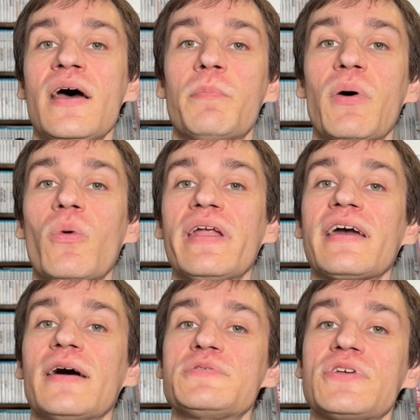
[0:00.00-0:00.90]
But when it
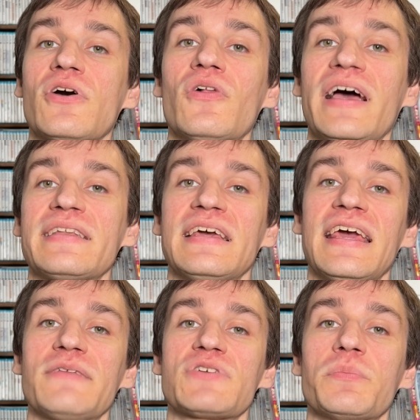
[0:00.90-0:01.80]
comes to collecting
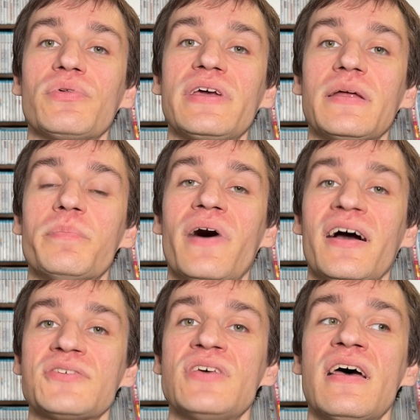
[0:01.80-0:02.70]
games complete in
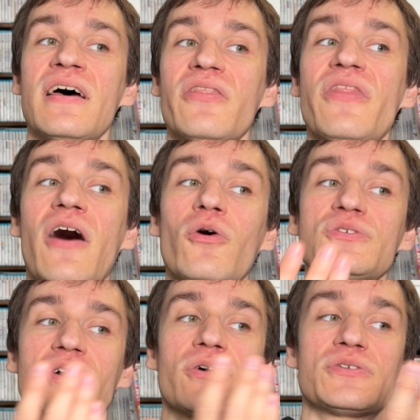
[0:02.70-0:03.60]
box,
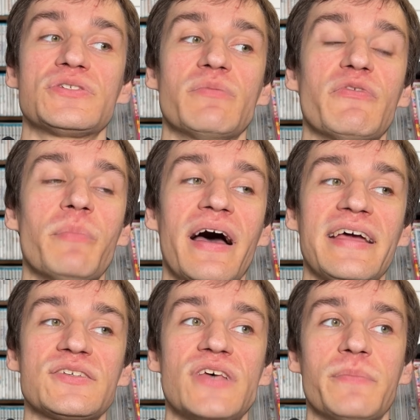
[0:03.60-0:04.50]
those are some of my
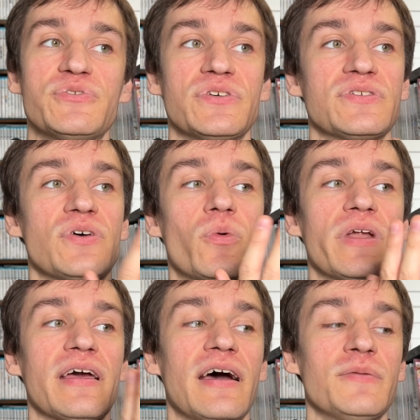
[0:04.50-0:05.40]
exceptions when
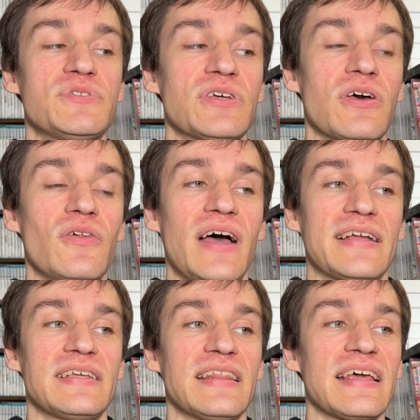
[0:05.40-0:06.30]
it comes to
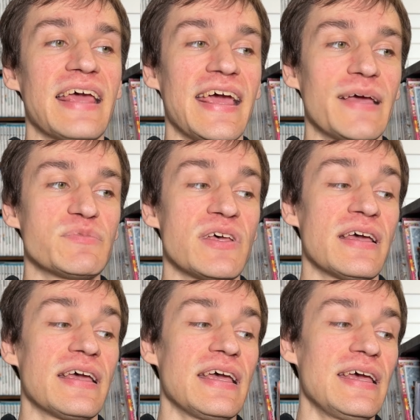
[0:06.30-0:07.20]
collecting the games
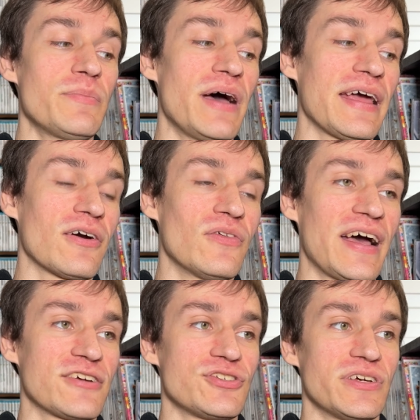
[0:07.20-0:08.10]
in my
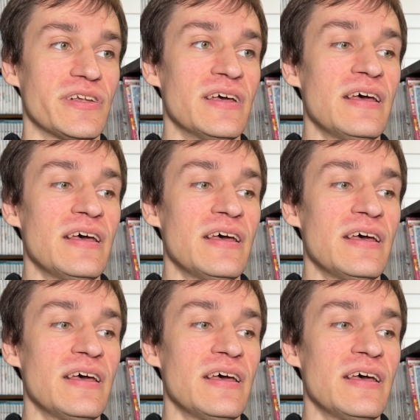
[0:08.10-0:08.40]
collection.